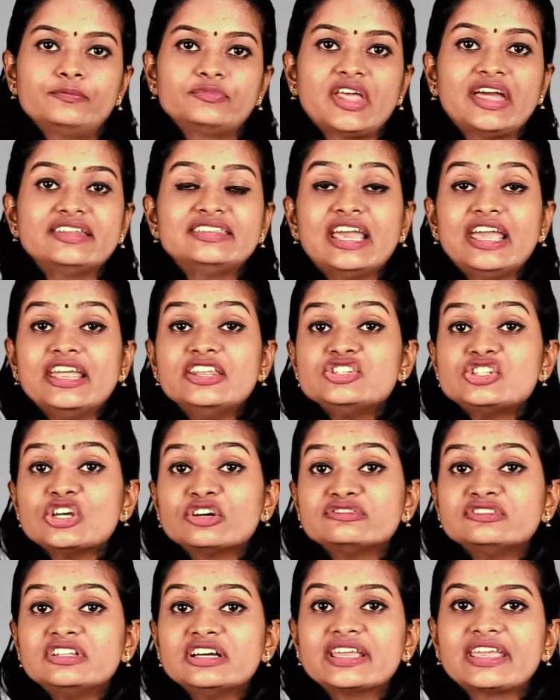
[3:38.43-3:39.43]
At the end
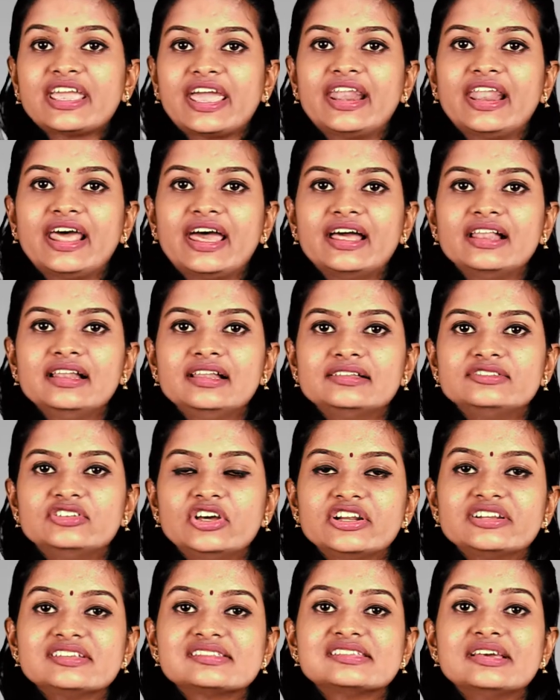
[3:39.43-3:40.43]
of the canal
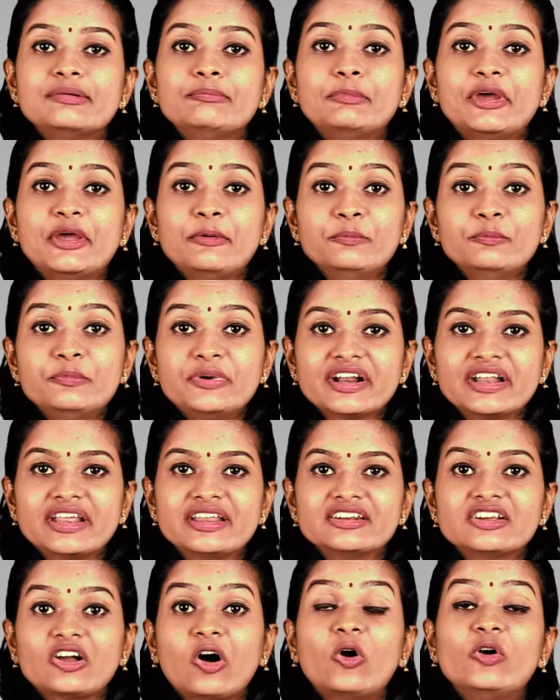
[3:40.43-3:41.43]
there is a
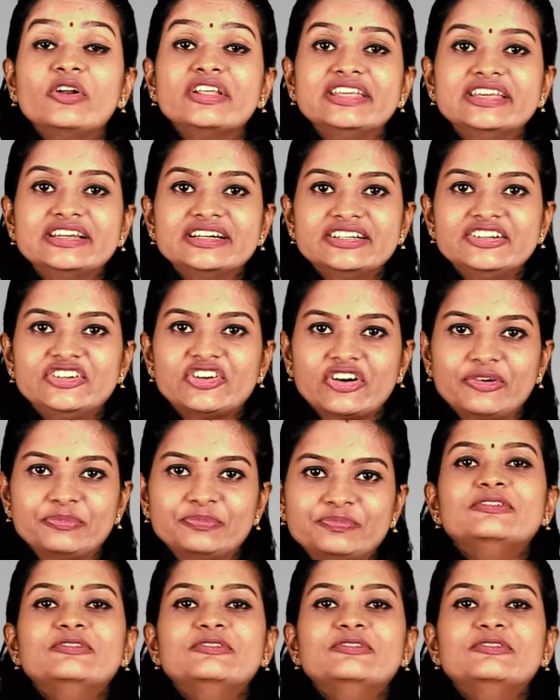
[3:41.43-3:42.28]
membrane called eardrum.